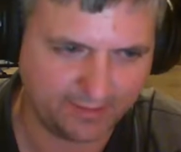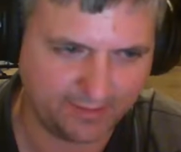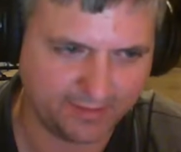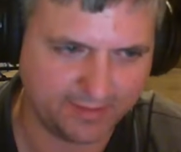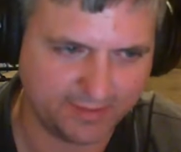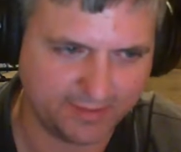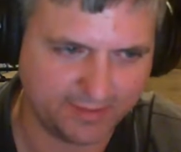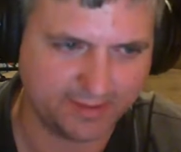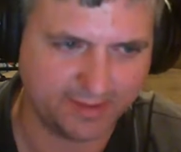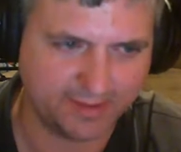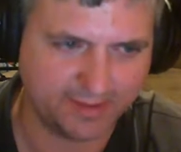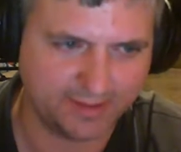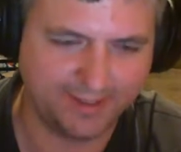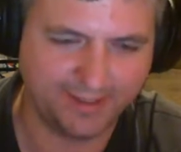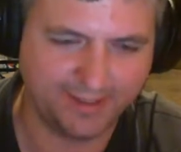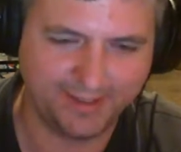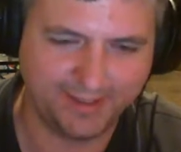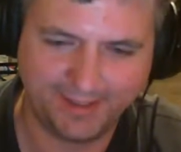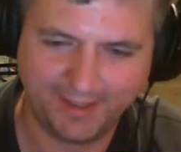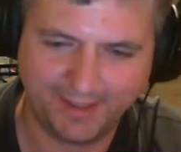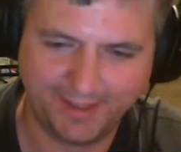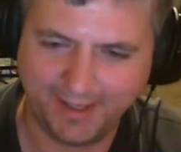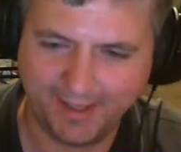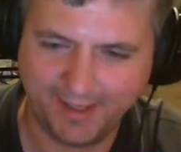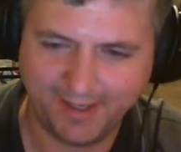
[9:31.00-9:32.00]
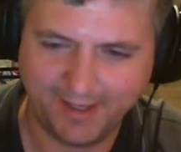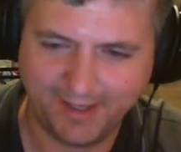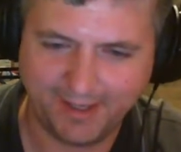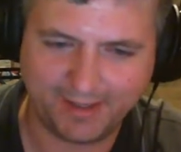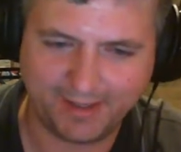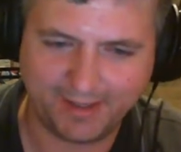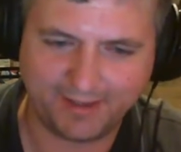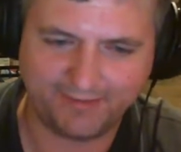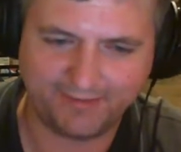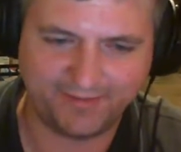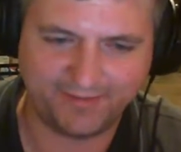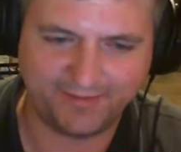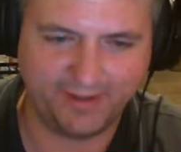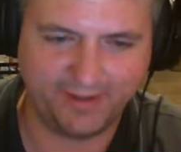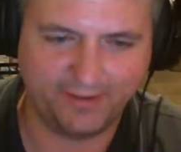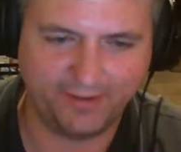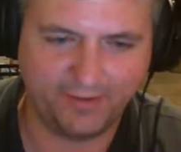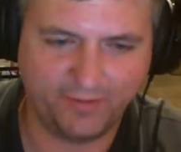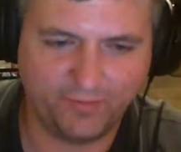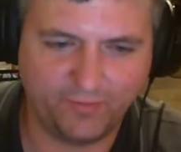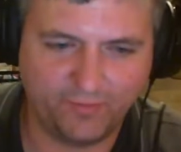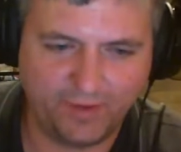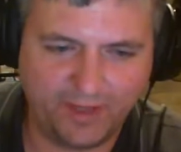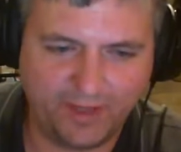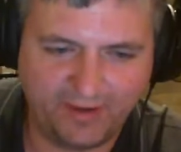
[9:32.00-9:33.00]
was a lot of
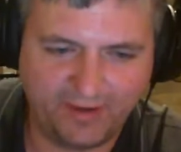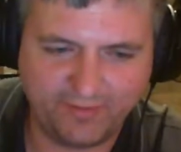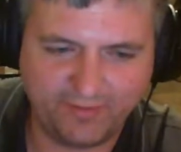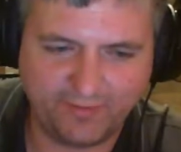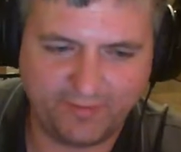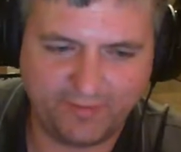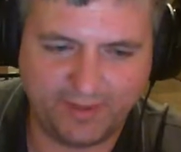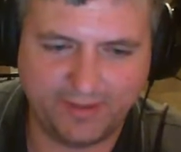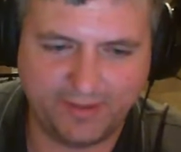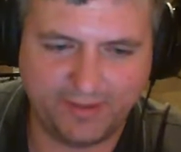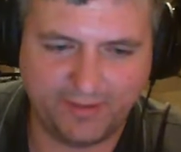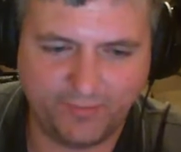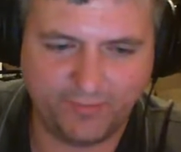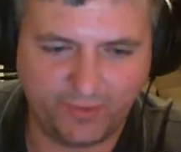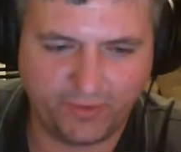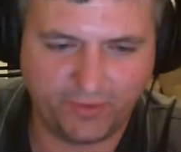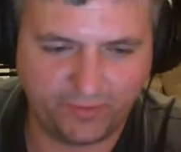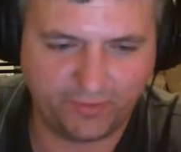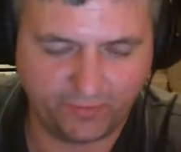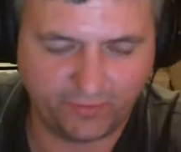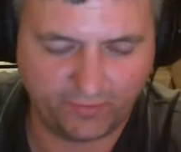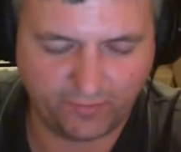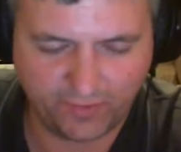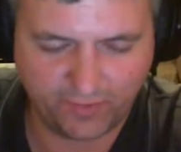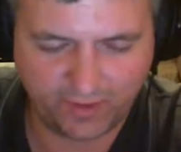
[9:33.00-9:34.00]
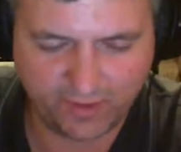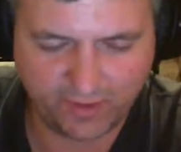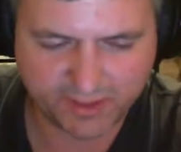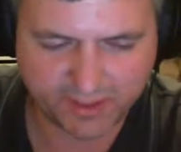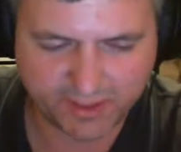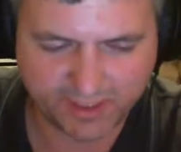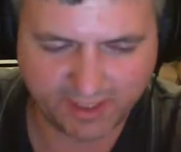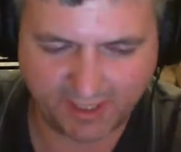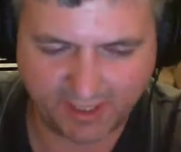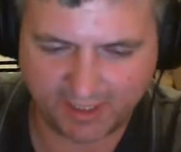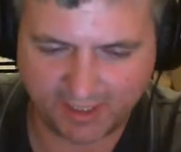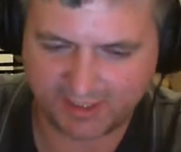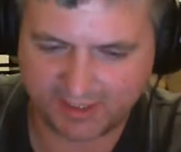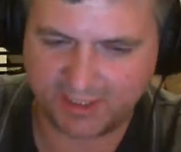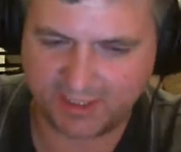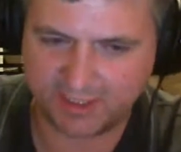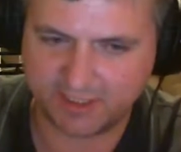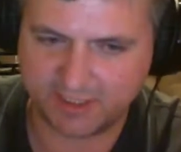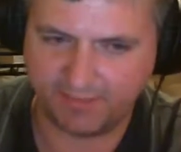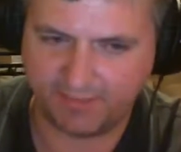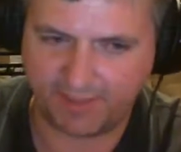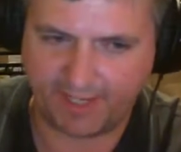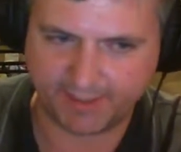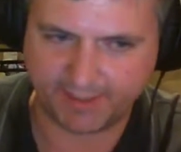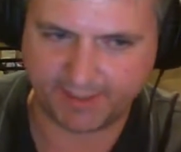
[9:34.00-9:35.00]
fun. We haven't been at the point, we used to get
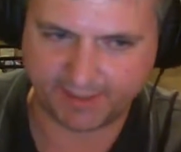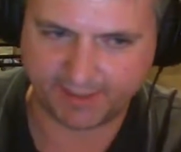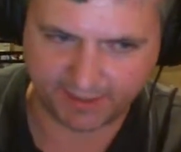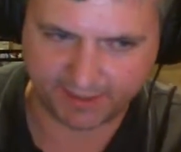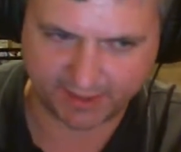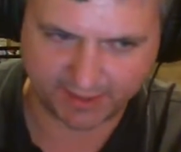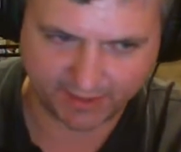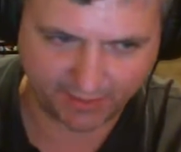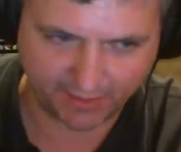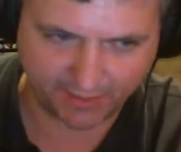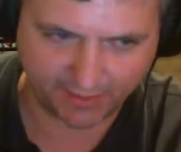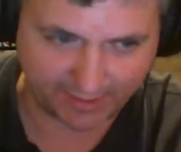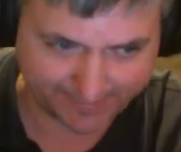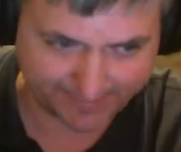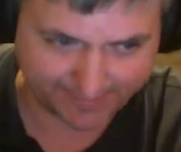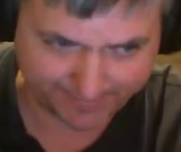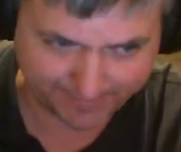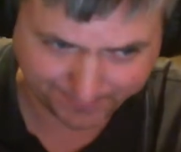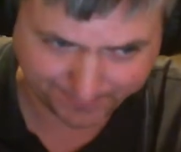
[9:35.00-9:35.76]
season passes to it,